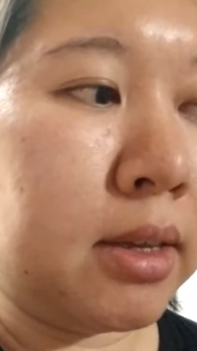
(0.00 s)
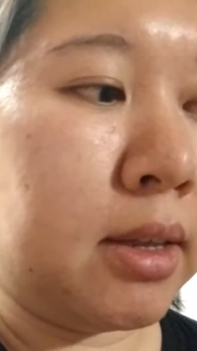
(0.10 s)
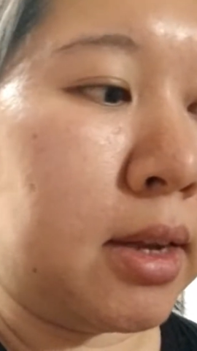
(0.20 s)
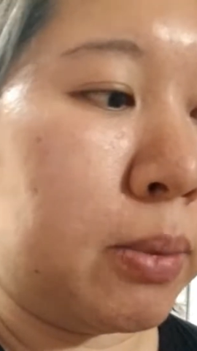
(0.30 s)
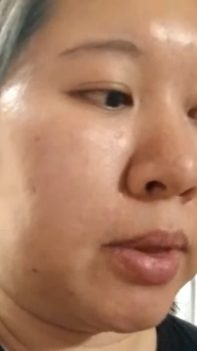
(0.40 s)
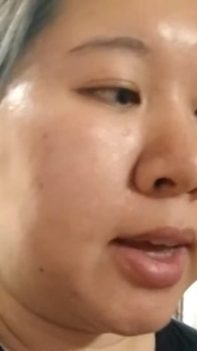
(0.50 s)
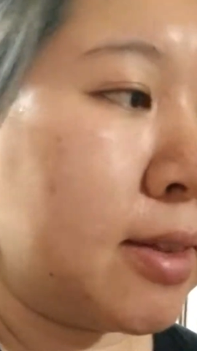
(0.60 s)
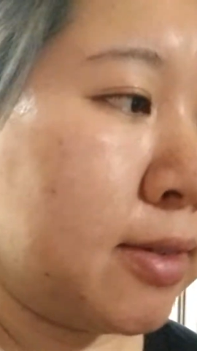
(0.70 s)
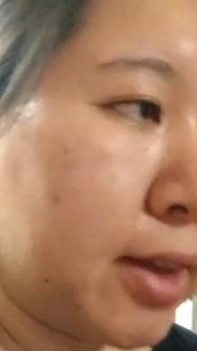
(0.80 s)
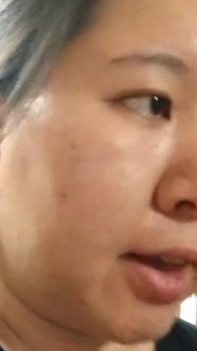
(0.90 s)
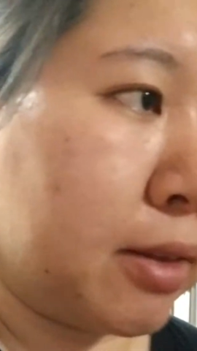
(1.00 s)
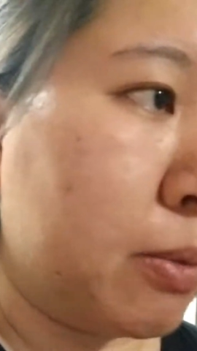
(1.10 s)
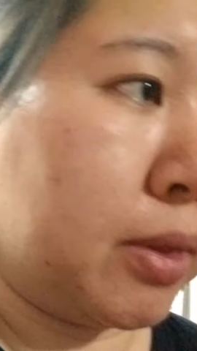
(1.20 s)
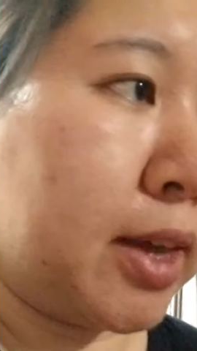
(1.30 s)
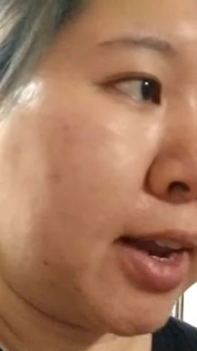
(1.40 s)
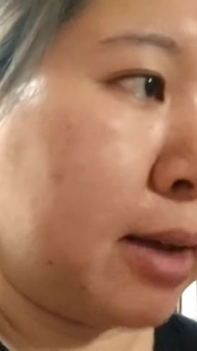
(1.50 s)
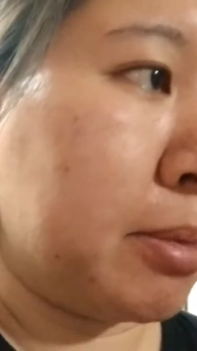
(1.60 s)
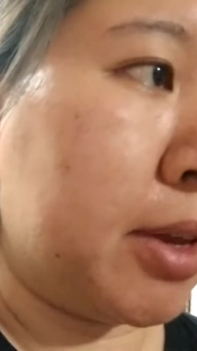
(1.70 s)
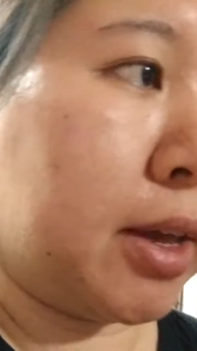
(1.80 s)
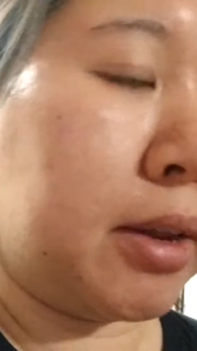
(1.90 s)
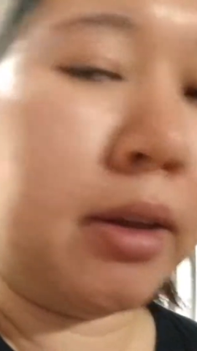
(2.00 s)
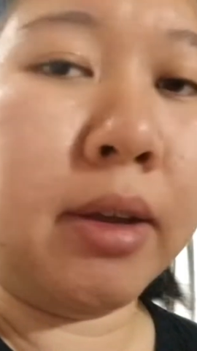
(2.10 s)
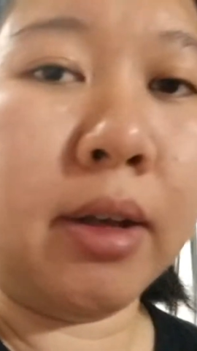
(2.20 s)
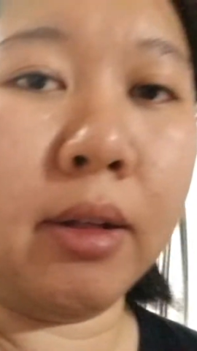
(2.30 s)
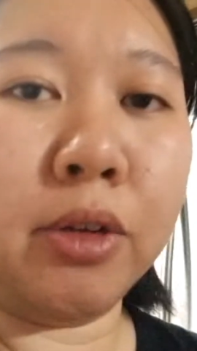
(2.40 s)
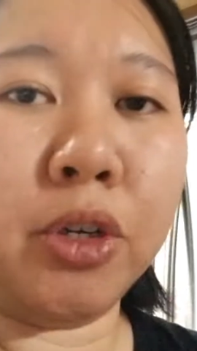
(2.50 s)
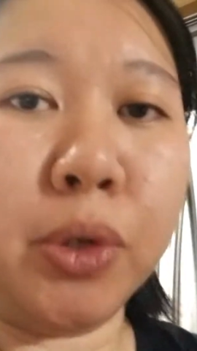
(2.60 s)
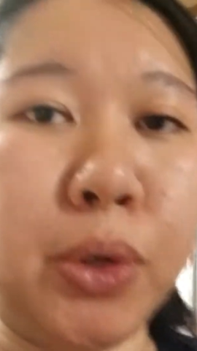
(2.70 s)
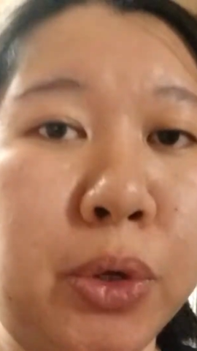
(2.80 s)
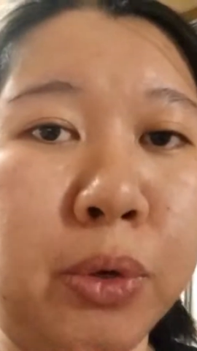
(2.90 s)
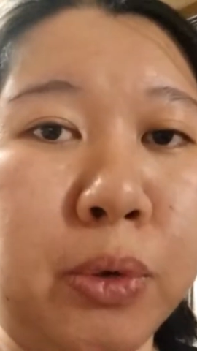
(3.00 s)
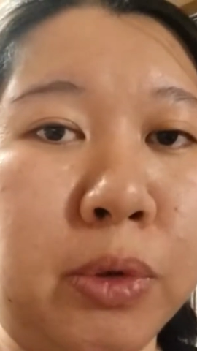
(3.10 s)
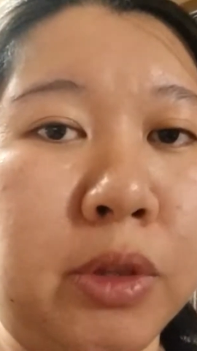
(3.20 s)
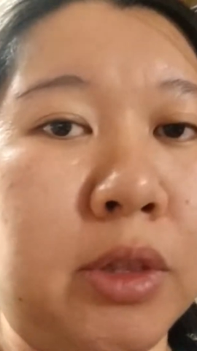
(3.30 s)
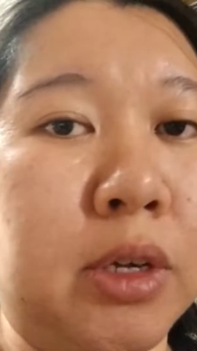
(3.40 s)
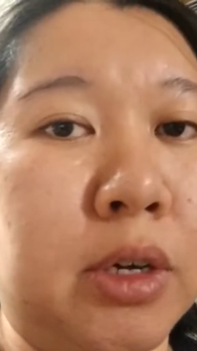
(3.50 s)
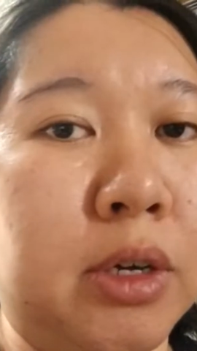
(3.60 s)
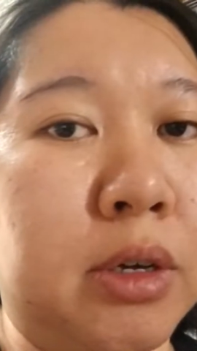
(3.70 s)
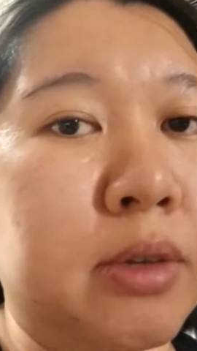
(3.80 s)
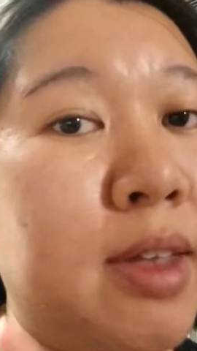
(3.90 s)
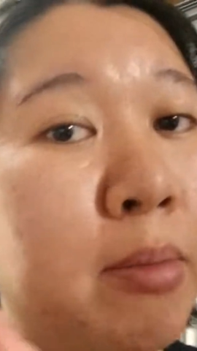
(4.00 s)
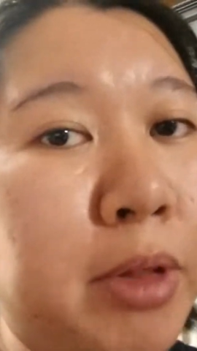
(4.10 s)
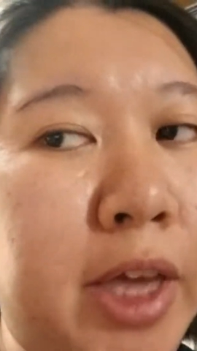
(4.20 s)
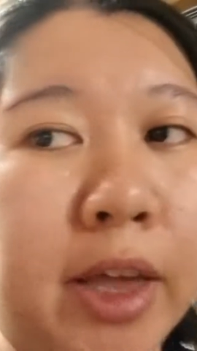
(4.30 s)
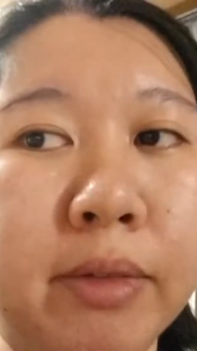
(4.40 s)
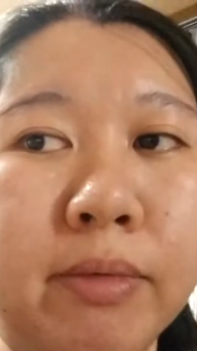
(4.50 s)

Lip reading: Now with that said, with that update, I'll show you the sample kit.